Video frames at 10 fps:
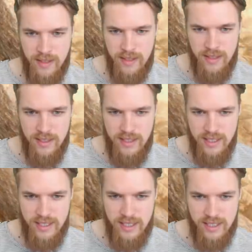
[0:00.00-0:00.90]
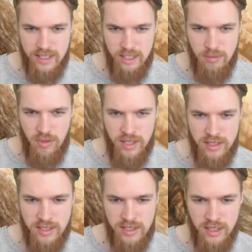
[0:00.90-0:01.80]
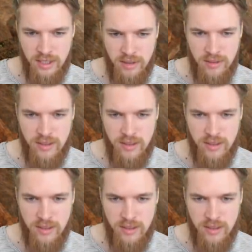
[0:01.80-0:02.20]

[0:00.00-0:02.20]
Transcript: Look at this Spriggan skull.